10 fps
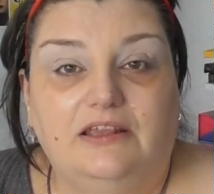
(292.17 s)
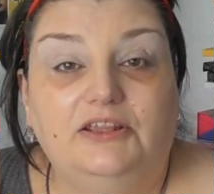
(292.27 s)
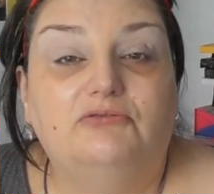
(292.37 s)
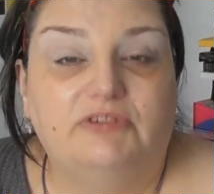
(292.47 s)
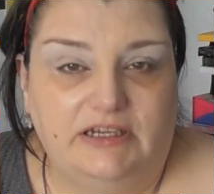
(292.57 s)

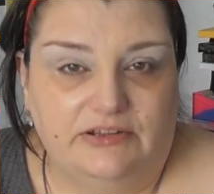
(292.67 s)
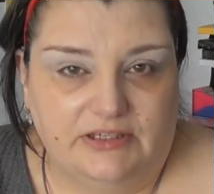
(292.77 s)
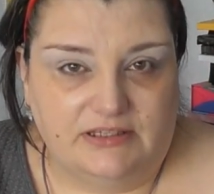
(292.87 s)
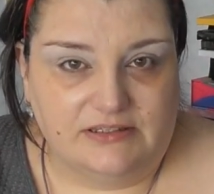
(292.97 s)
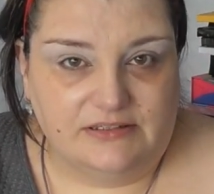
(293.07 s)
you read
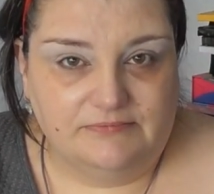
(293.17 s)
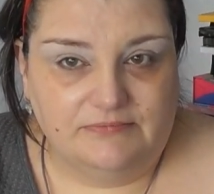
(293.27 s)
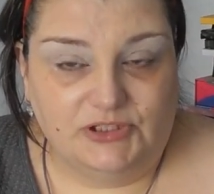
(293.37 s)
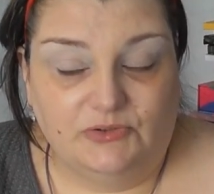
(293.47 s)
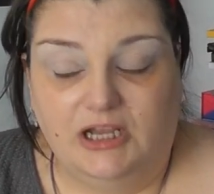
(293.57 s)
things.
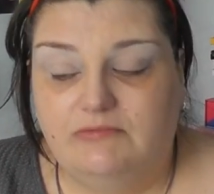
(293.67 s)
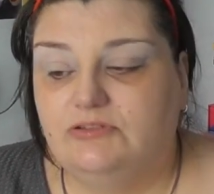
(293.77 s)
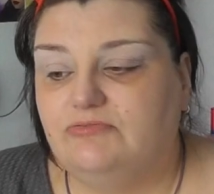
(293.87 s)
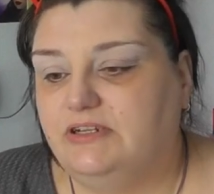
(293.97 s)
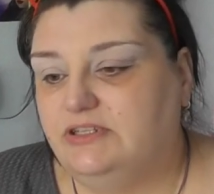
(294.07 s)
So I
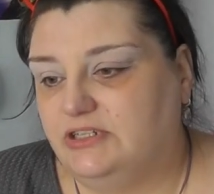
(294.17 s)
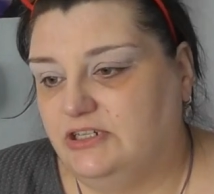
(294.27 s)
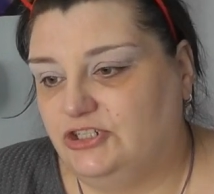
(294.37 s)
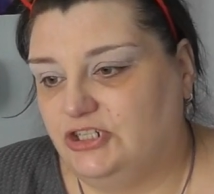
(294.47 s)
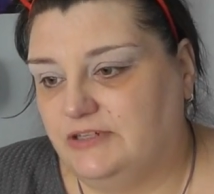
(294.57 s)
was
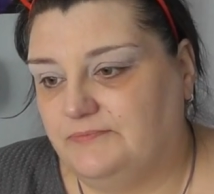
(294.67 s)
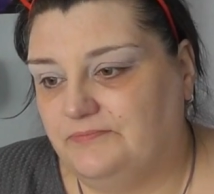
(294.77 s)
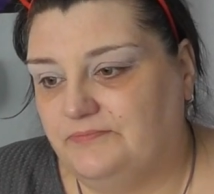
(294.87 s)
researching